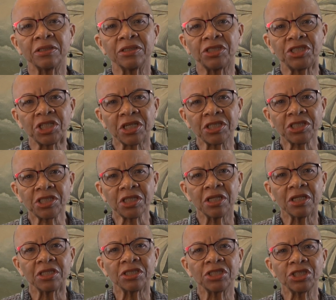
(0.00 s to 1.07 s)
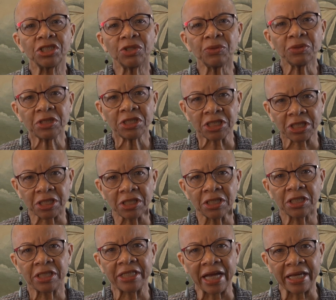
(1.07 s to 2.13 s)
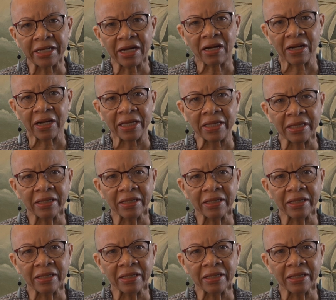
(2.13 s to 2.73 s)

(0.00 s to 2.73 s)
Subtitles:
Judge Shunji Yanai,